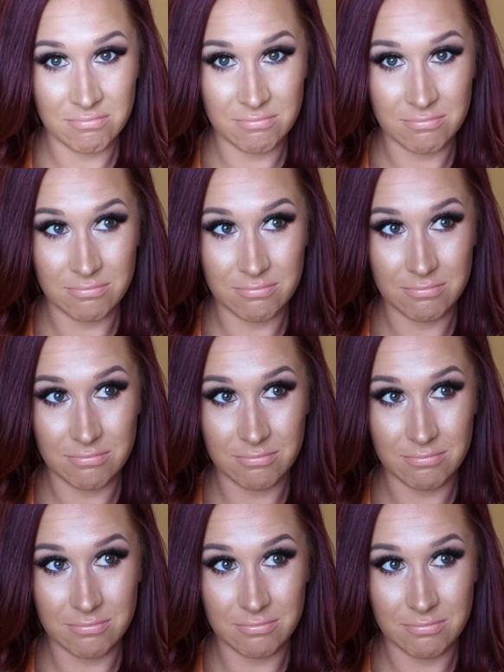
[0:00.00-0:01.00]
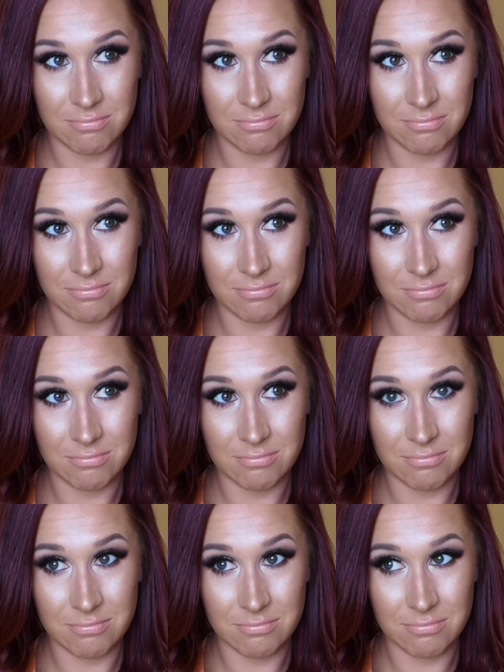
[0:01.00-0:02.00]

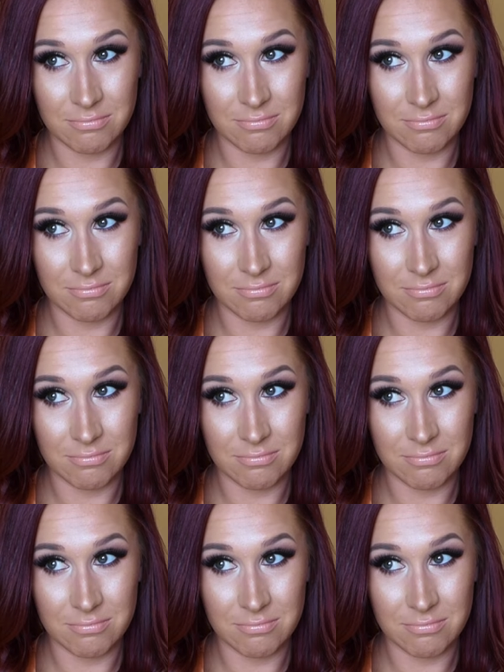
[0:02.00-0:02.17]
[no speech]